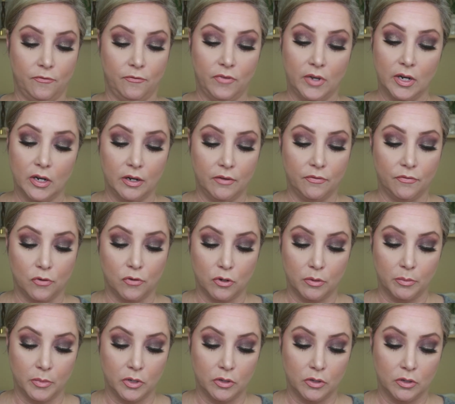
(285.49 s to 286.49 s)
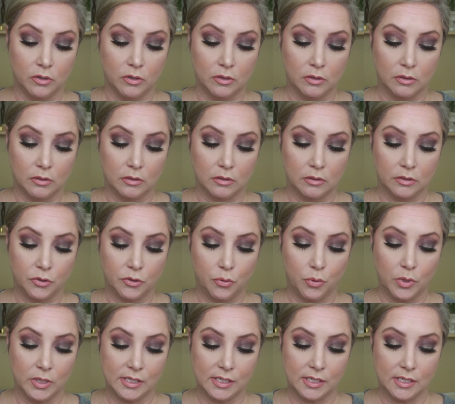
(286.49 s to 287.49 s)
very formal
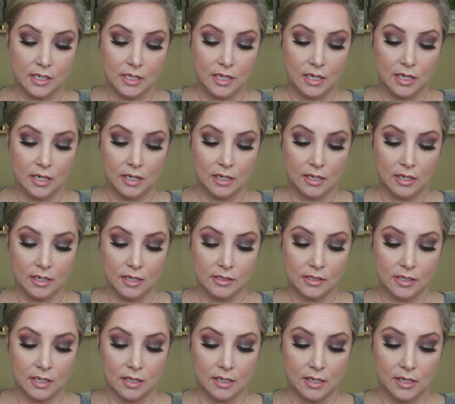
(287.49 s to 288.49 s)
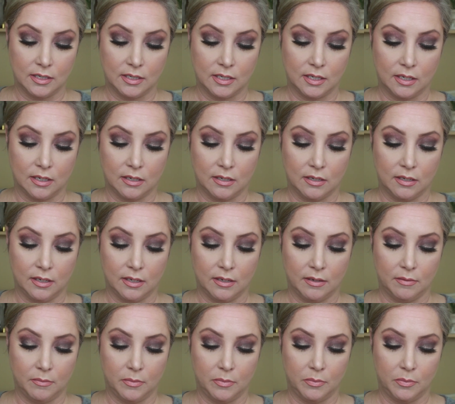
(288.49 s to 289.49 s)
twisty, as I like to call
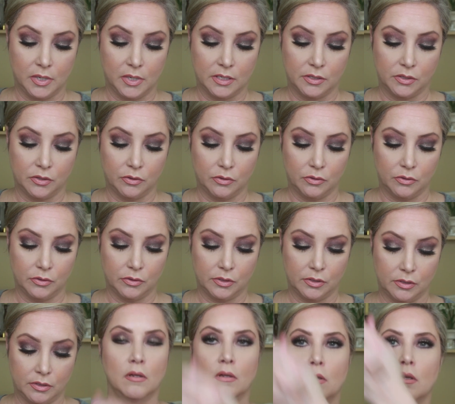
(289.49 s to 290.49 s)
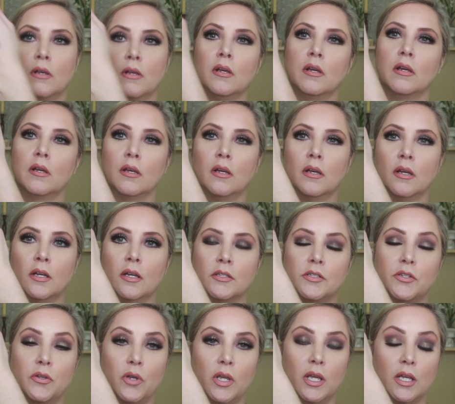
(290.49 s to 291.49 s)
them, pencils.
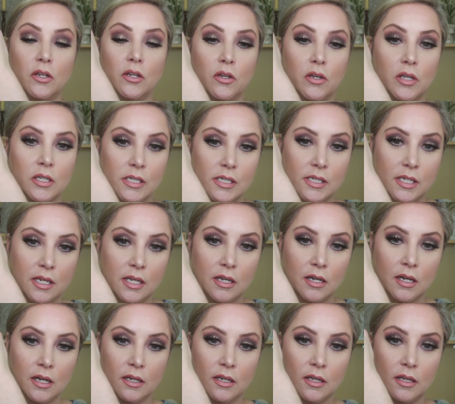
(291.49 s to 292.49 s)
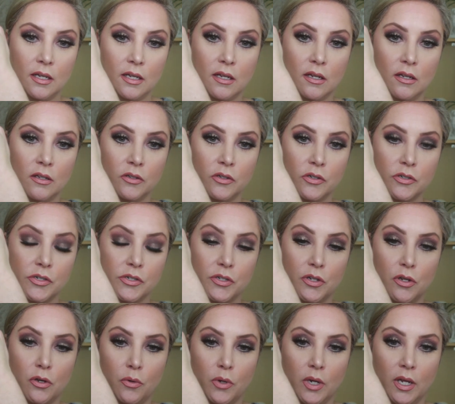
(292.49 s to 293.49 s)
So again, you can see kind of the colors
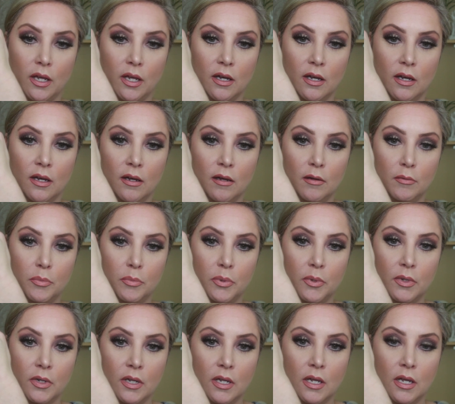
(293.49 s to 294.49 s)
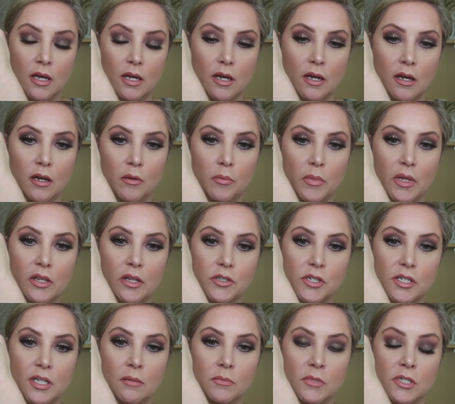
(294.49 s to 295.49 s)
going up. Um, there
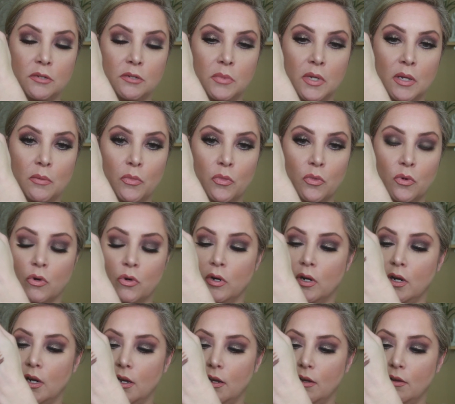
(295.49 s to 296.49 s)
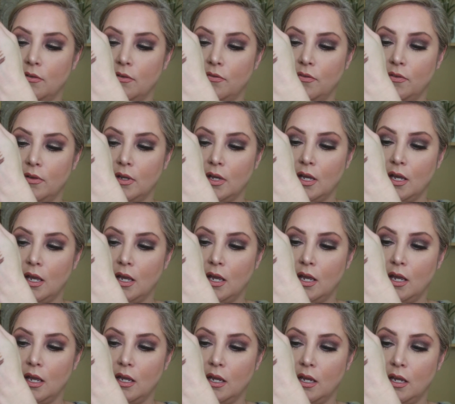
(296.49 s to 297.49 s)
seems to be more of
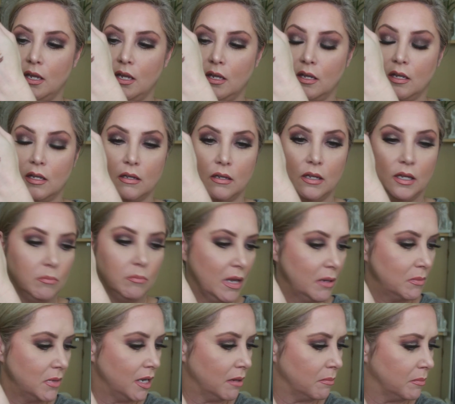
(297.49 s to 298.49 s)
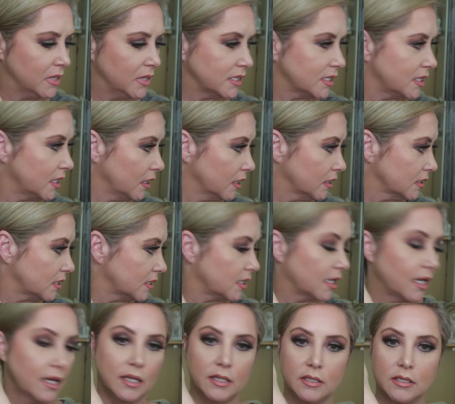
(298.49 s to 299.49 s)
a, and maybe I'm missing a
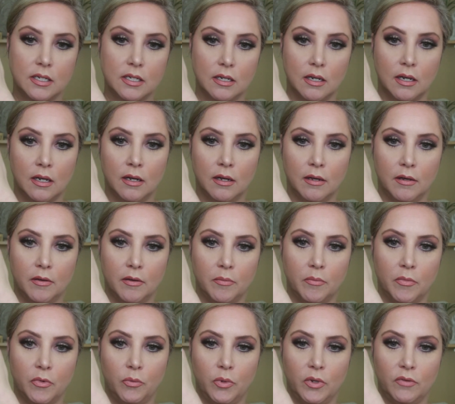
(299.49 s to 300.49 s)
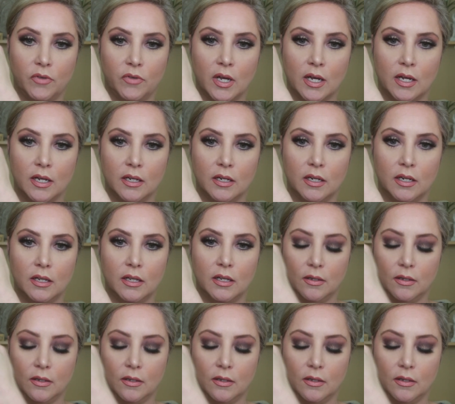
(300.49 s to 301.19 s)
set. Um, we've got